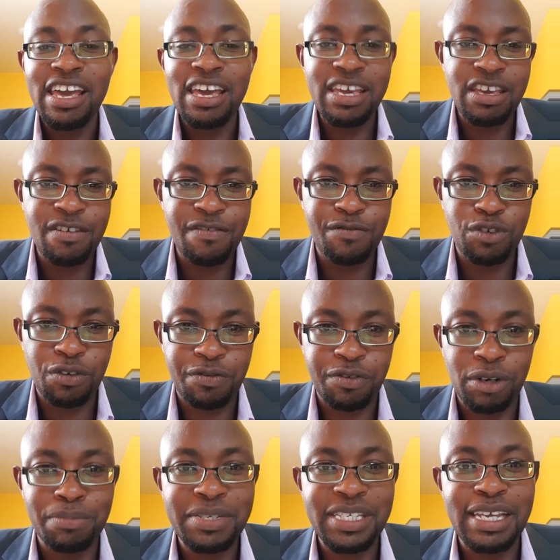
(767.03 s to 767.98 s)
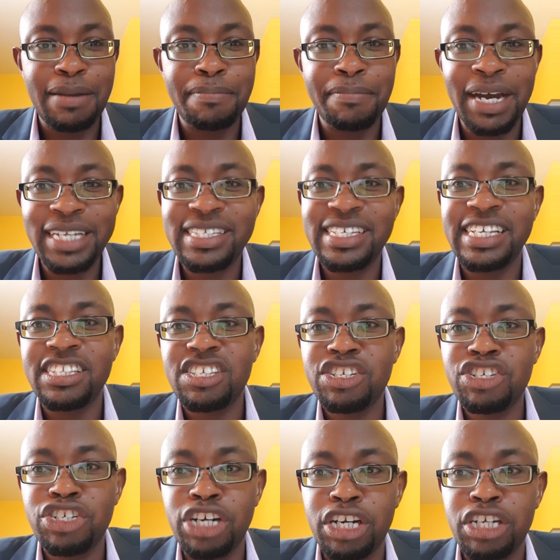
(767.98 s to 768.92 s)
If you're from St.
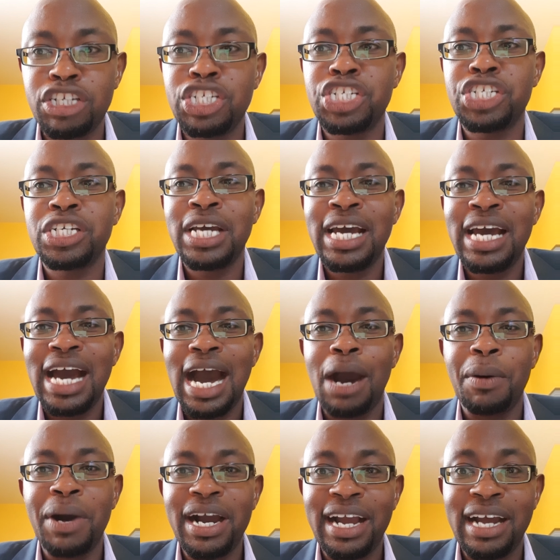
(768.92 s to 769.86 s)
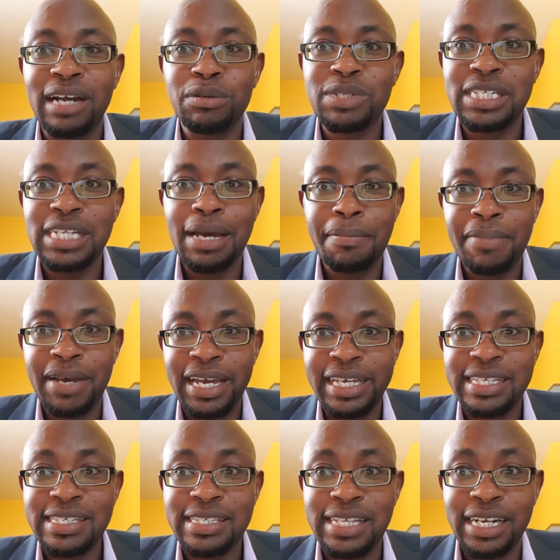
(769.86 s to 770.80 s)
Martin's Church, our account number
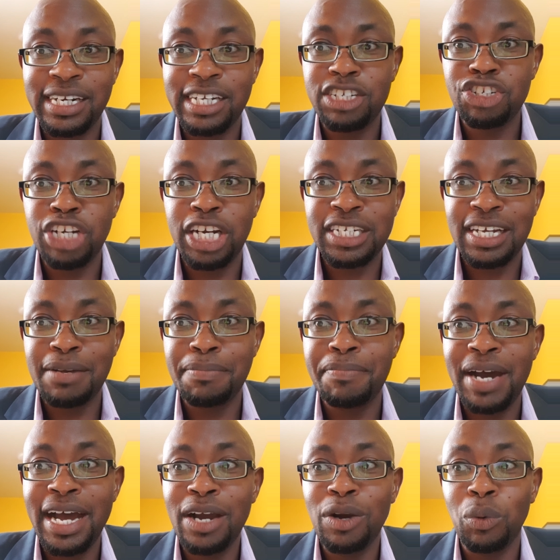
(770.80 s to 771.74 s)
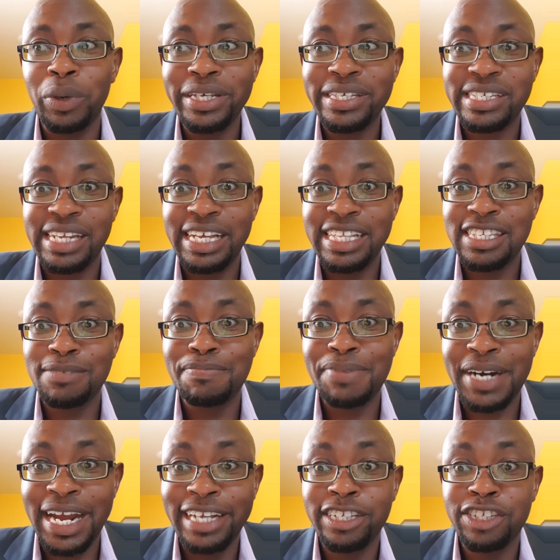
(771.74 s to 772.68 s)
is Standard Chartered Bank, Westlands
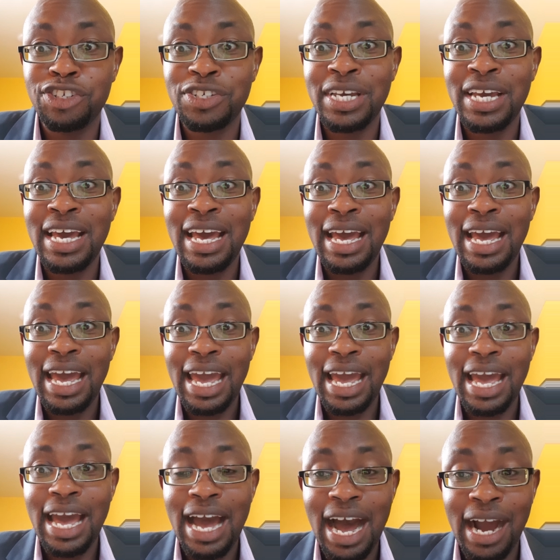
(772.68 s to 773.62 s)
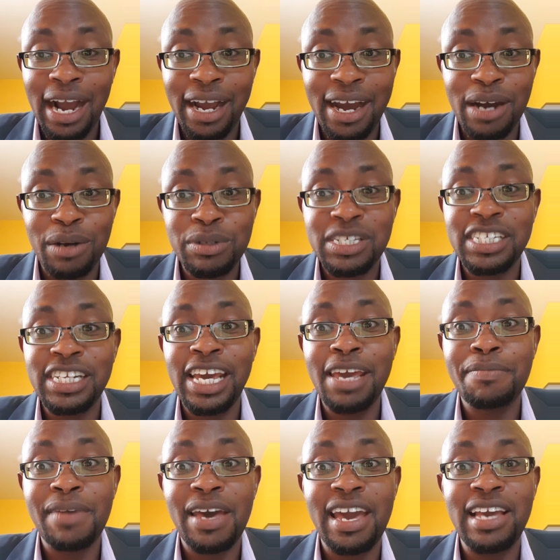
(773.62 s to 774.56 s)
Branch. Account
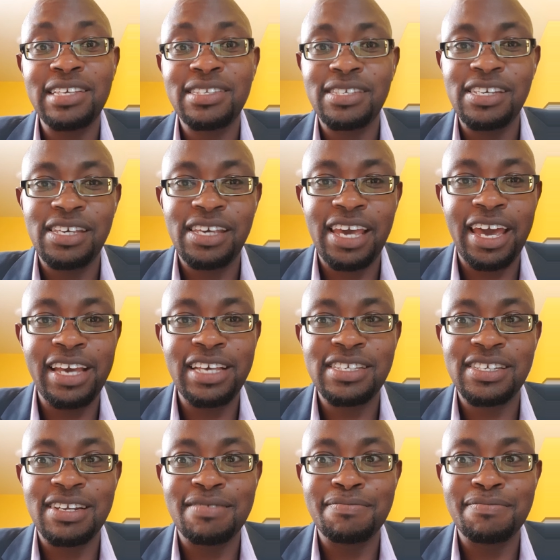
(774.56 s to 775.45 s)
name ACK St.